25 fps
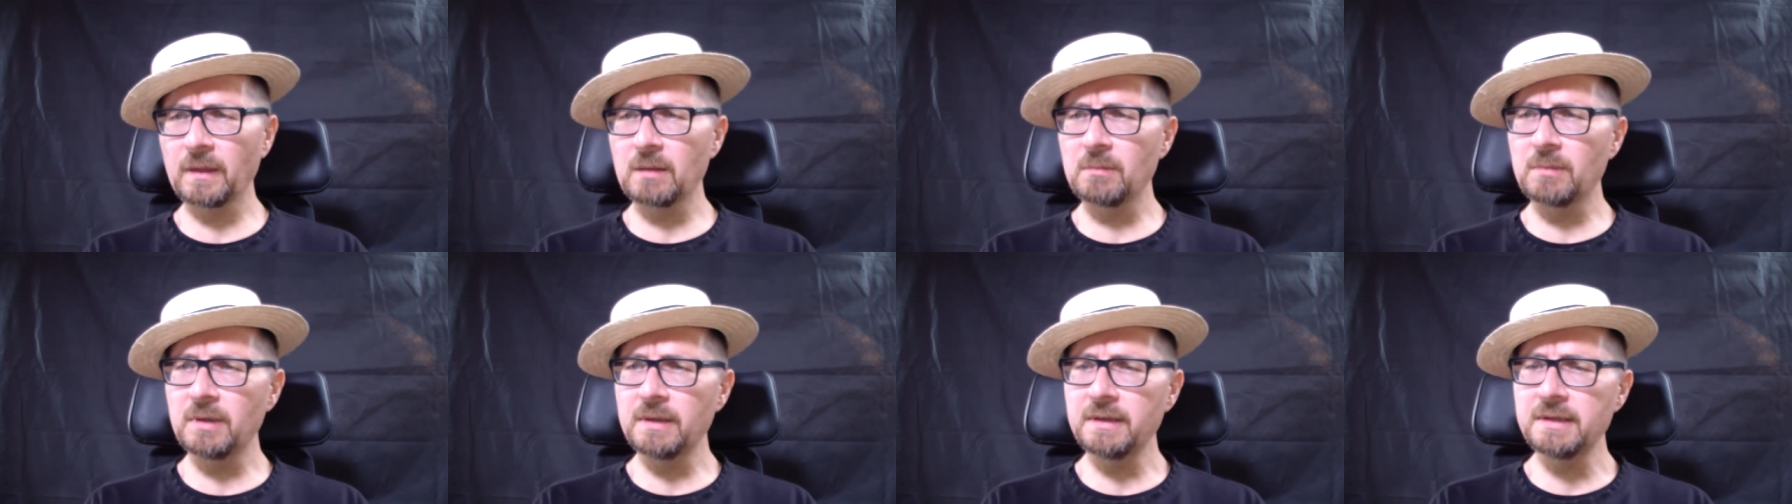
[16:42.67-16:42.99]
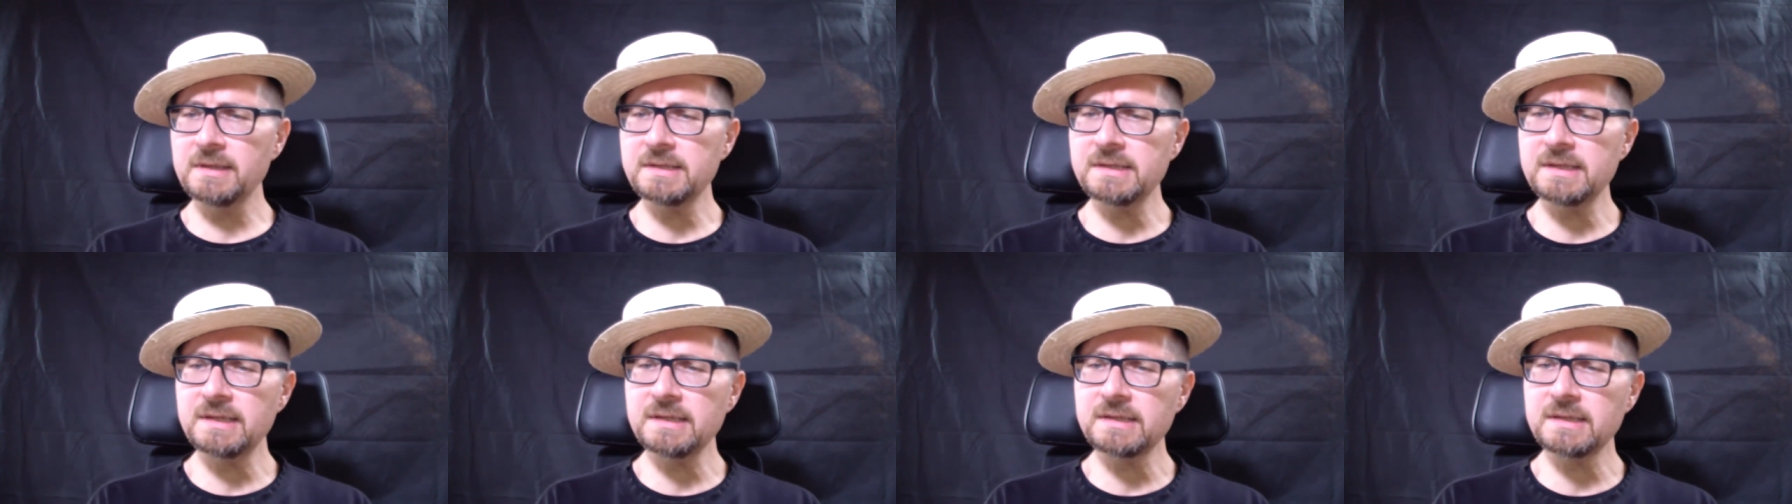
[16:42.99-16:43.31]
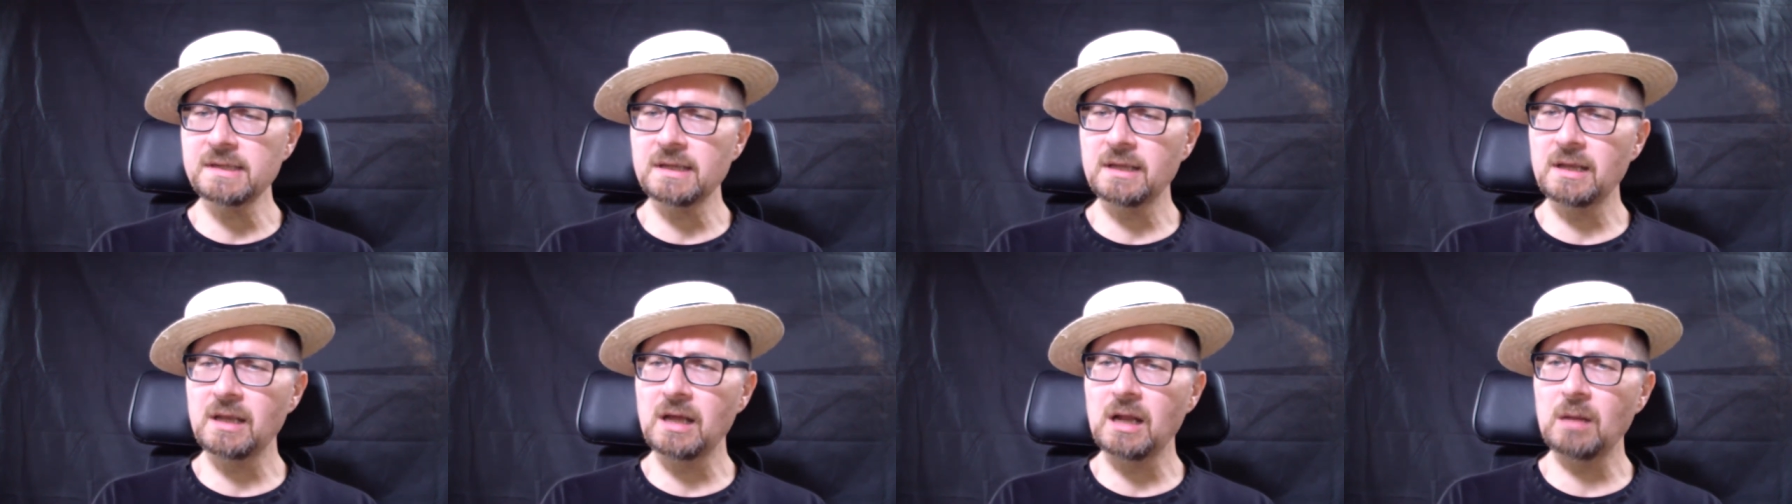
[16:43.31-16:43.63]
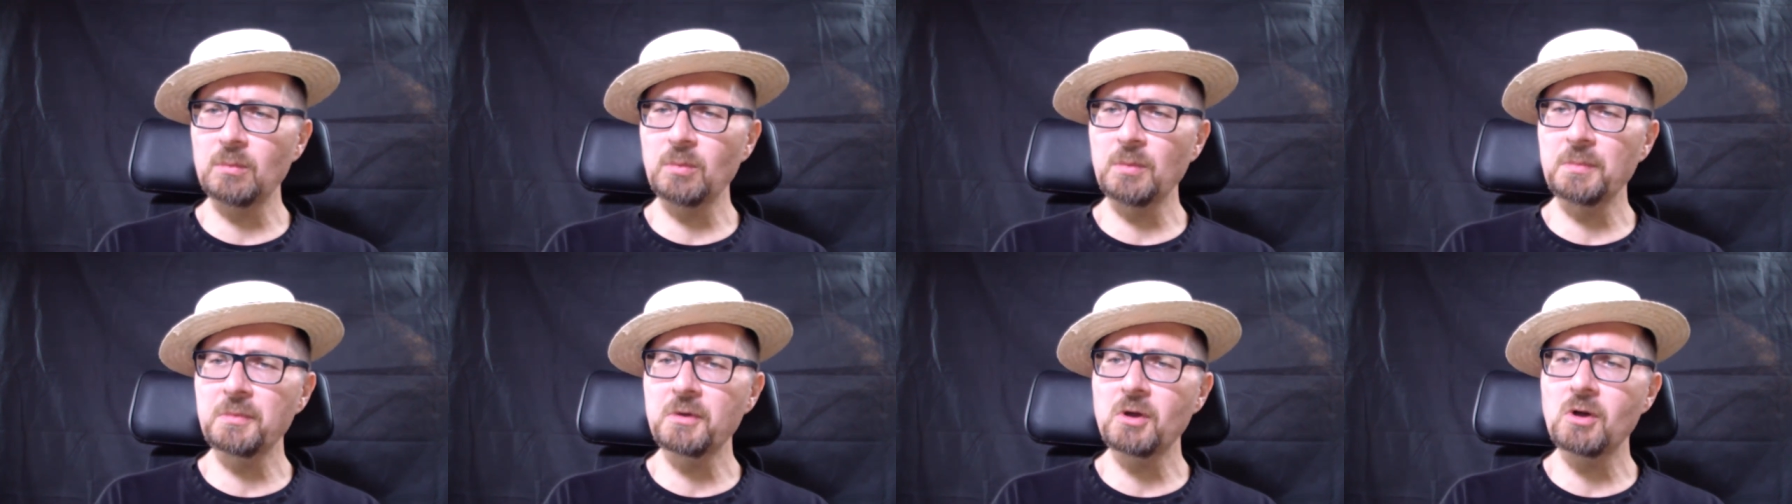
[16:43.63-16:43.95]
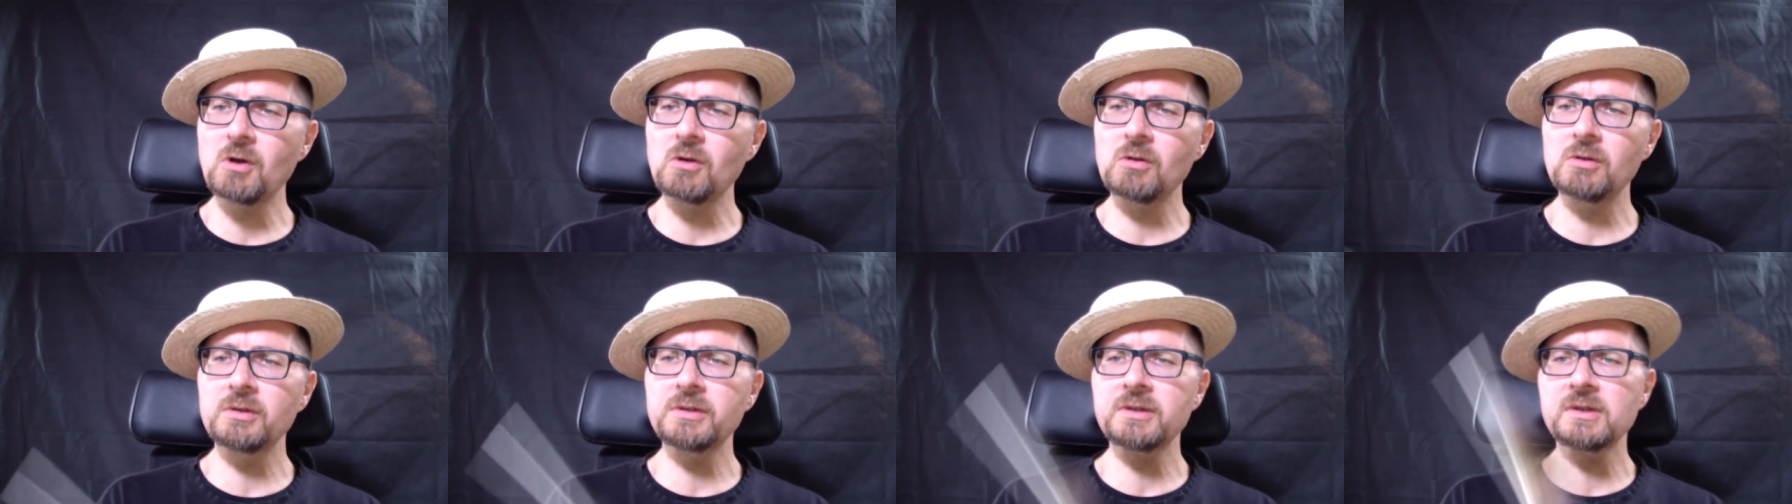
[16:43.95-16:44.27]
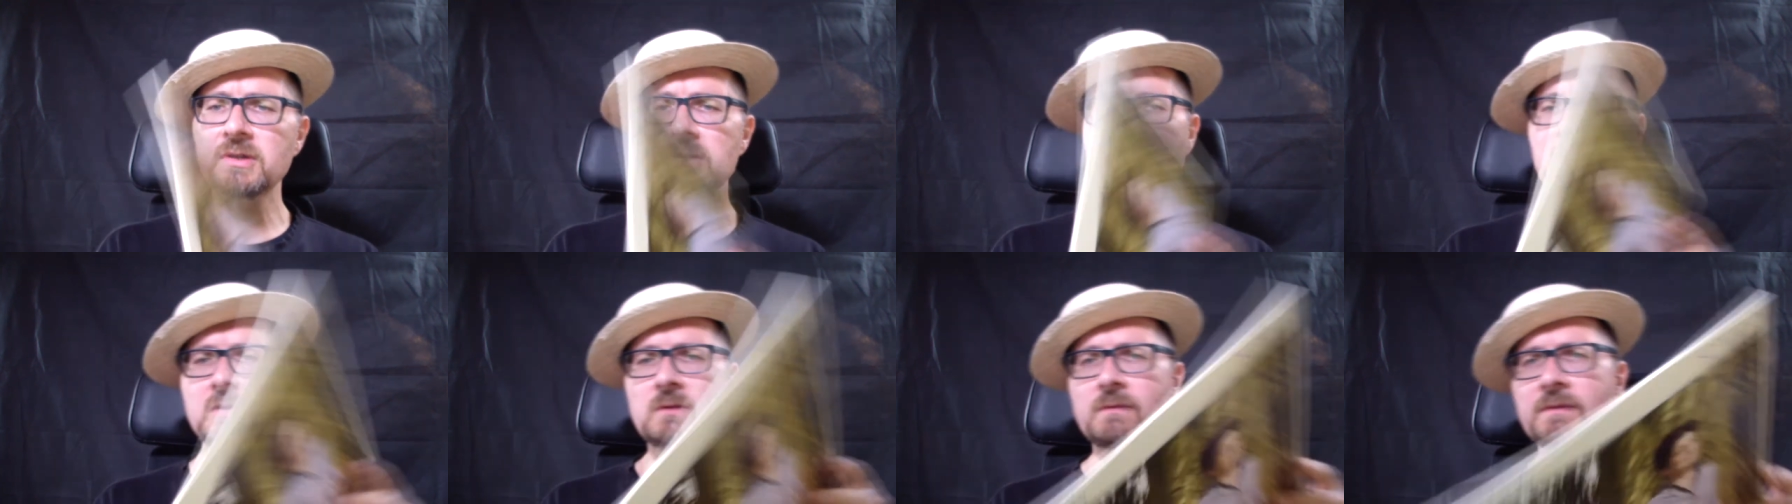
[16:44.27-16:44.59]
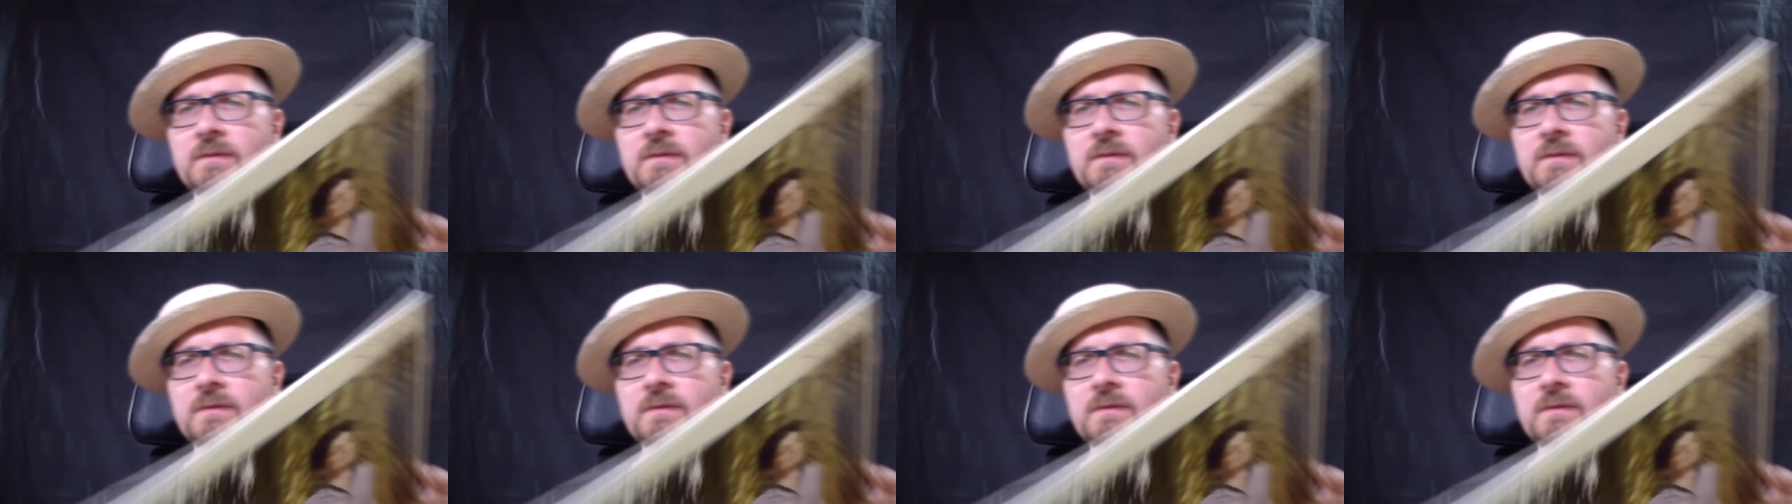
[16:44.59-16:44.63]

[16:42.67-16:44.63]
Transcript: but this is an album called So